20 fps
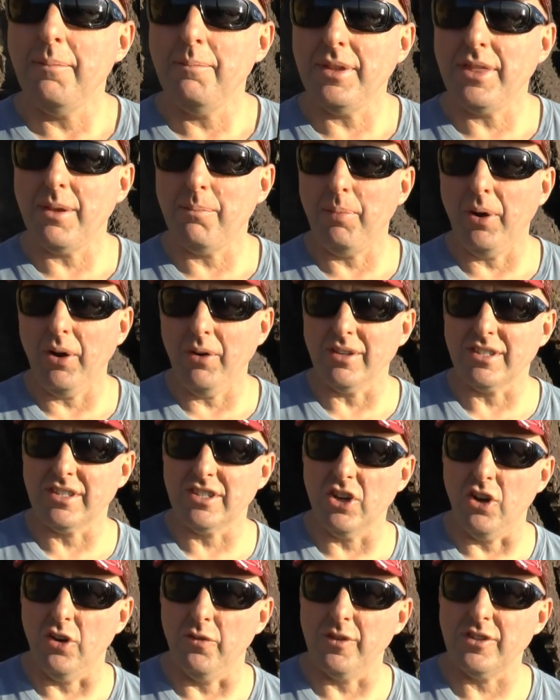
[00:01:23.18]
But the bow
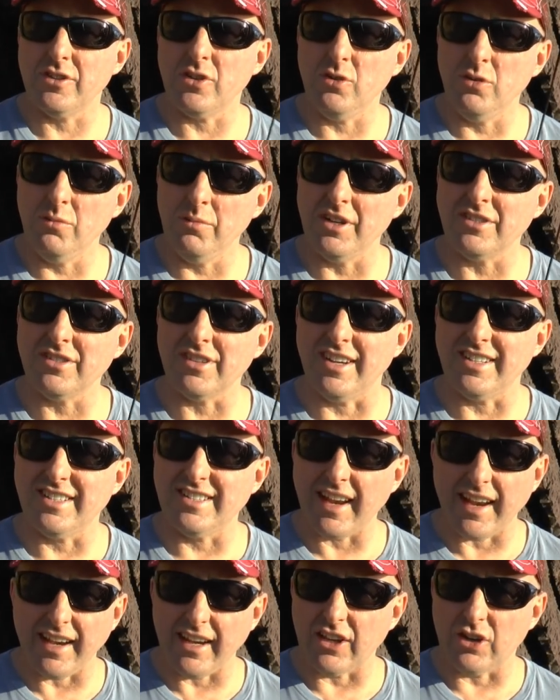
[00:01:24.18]
itself is almost
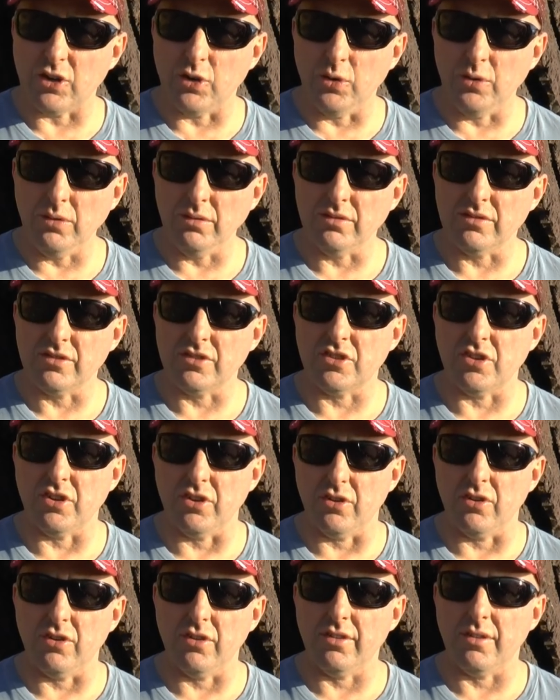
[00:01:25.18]
identical
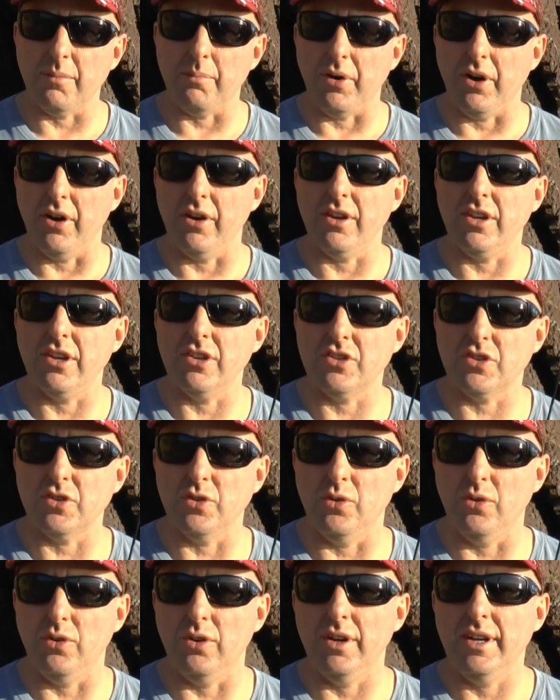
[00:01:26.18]
to the bow you
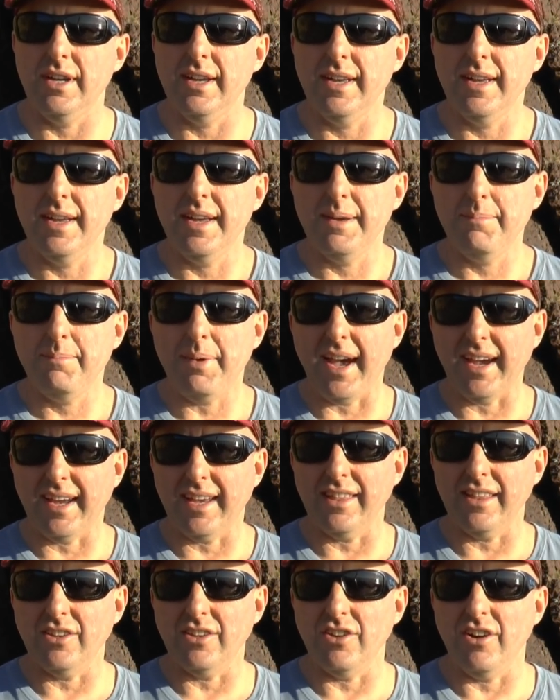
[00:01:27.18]
saw back in the